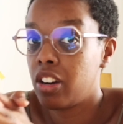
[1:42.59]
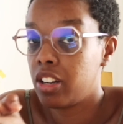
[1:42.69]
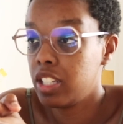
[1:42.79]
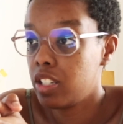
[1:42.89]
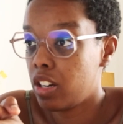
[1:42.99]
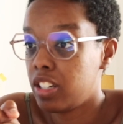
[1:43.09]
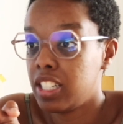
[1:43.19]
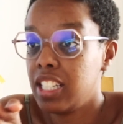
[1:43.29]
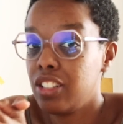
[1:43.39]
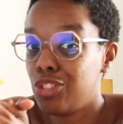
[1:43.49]
I already started
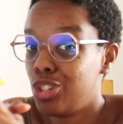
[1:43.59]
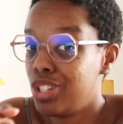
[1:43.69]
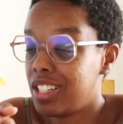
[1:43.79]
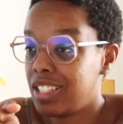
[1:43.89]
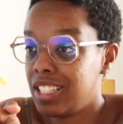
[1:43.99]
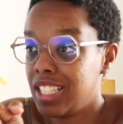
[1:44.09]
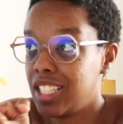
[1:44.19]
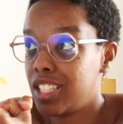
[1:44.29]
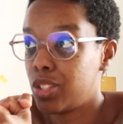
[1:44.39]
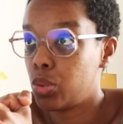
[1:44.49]
it, just
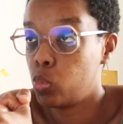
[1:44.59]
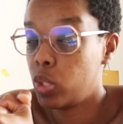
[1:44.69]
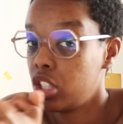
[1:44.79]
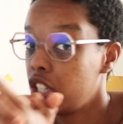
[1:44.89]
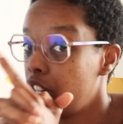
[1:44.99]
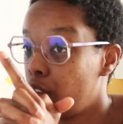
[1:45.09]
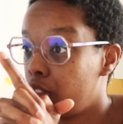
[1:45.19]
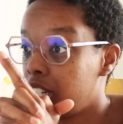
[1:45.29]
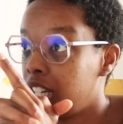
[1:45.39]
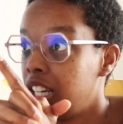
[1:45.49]
need to switch it
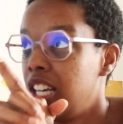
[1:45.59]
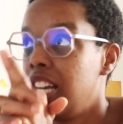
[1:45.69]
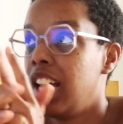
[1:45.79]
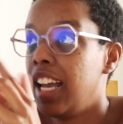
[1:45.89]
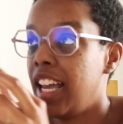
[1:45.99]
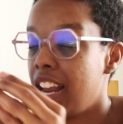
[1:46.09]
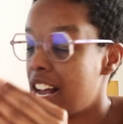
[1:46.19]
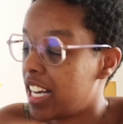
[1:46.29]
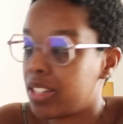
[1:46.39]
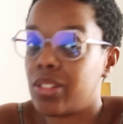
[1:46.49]
over and
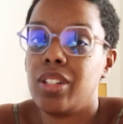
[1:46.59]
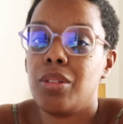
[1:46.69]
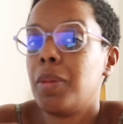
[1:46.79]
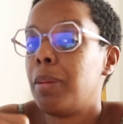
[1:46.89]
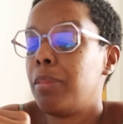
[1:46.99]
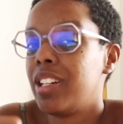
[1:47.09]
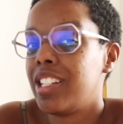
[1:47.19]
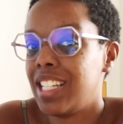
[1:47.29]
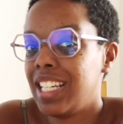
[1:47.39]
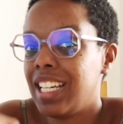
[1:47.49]
actually remember
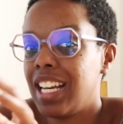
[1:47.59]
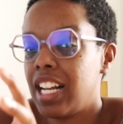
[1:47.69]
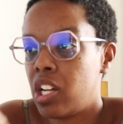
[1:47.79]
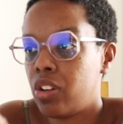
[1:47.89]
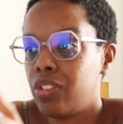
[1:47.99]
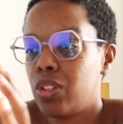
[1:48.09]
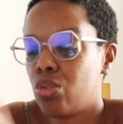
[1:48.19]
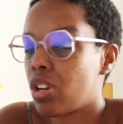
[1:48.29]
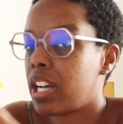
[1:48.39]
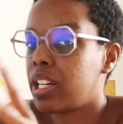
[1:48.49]
to take it out of the
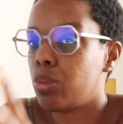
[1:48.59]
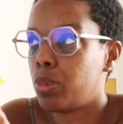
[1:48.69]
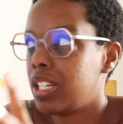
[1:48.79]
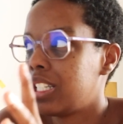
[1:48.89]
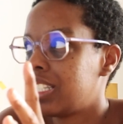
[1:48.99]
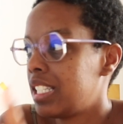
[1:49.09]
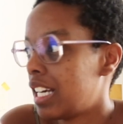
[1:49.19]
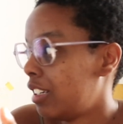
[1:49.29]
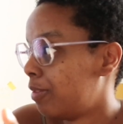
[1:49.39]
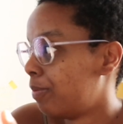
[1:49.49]
dryer when it's done,